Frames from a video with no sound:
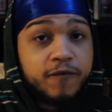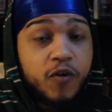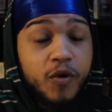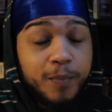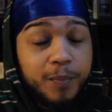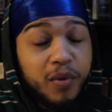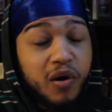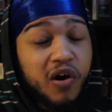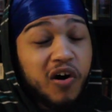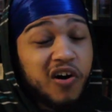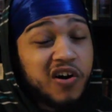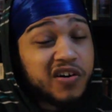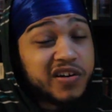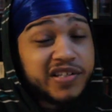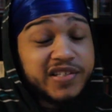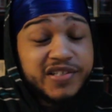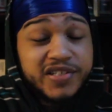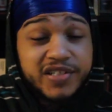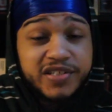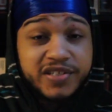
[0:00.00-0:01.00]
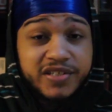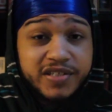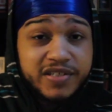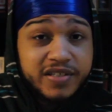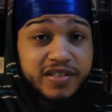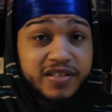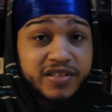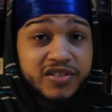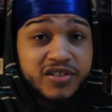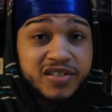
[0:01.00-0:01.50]
Football is
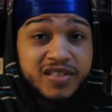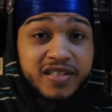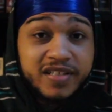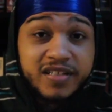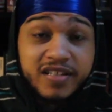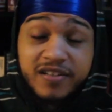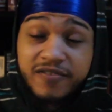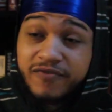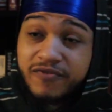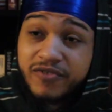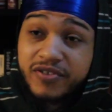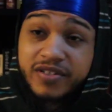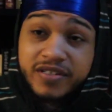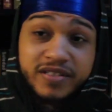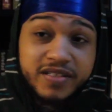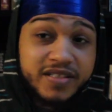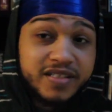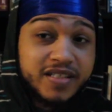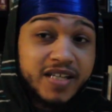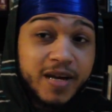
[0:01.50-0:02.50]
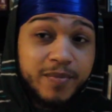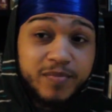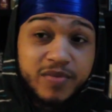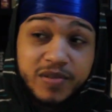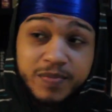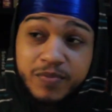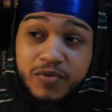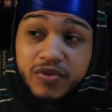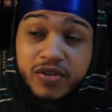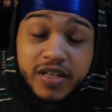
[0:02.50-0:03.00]
just a different
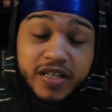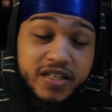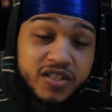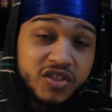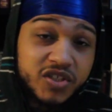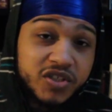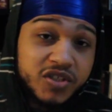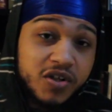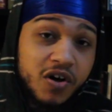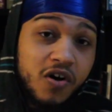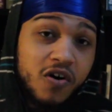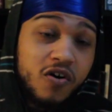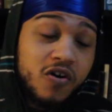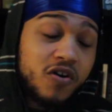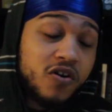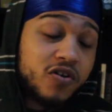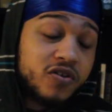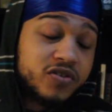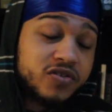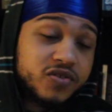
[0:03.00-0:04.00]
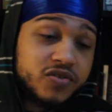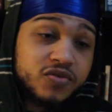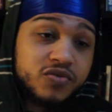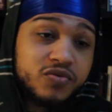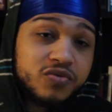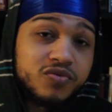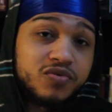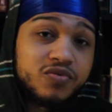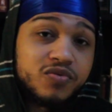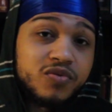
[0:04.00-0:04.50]
type of sport. Like, it's just hard
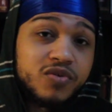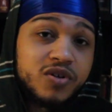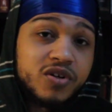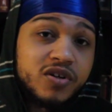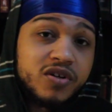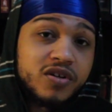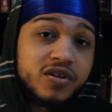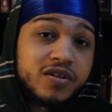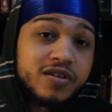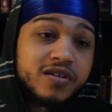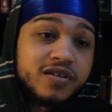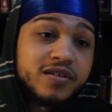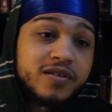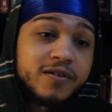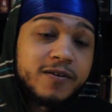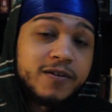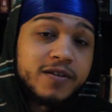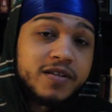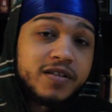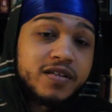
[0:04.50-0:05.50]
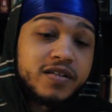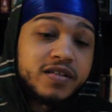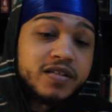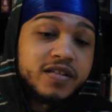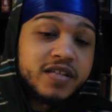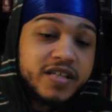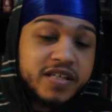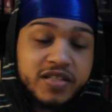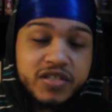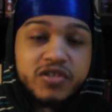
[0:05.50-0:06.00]
to
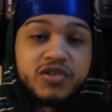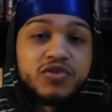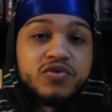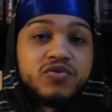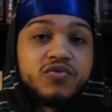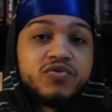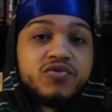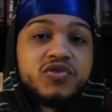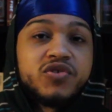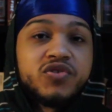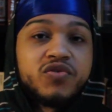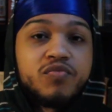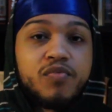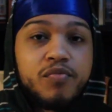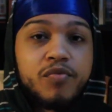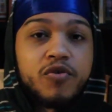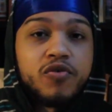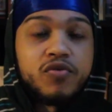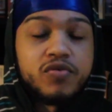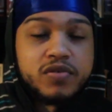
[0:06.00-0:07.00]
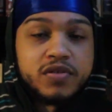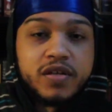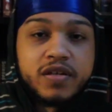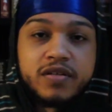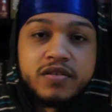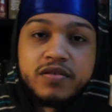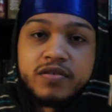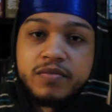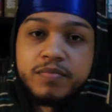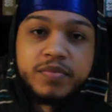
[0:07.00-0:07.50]
get to Super
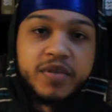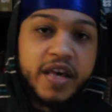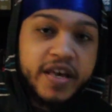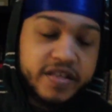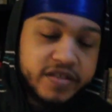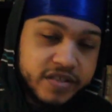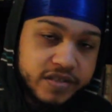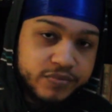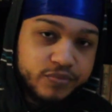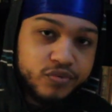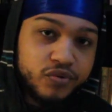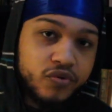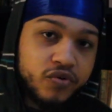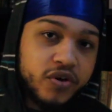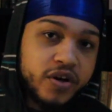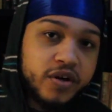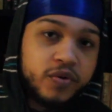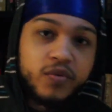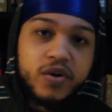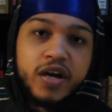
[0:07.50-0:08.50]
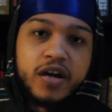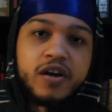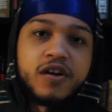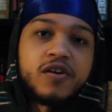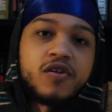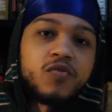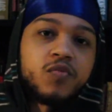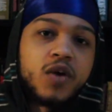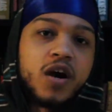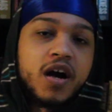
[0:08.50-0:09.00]
Bowls. Case in point with
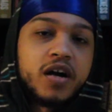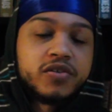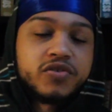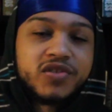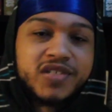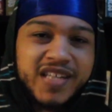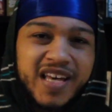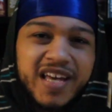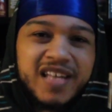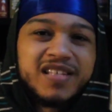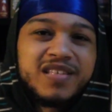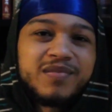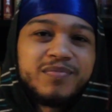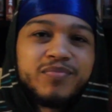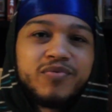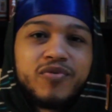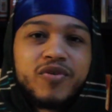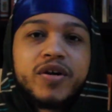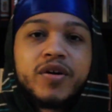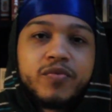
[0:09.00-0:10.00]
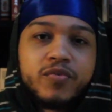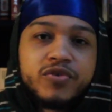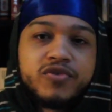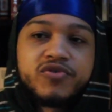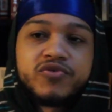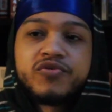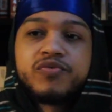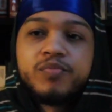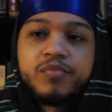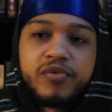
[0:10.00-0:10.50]
Aaron Rodgers, case in point
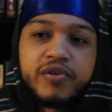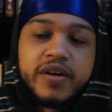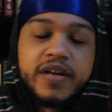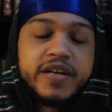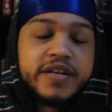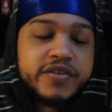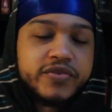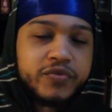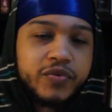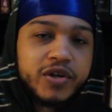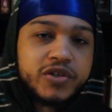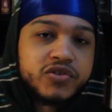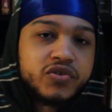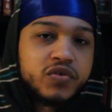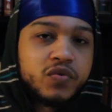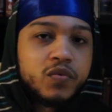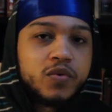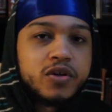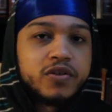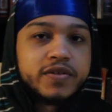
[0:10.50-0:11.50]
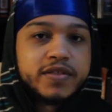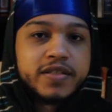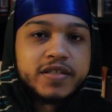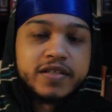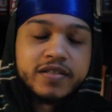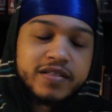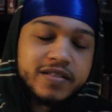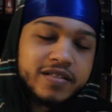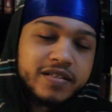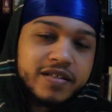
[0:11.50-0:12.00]
with Drew Brees, Russell
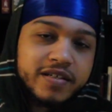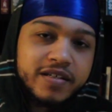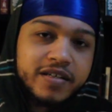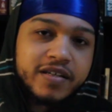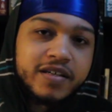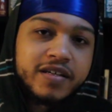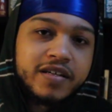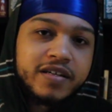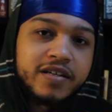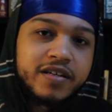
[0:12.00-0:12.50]
Wilson,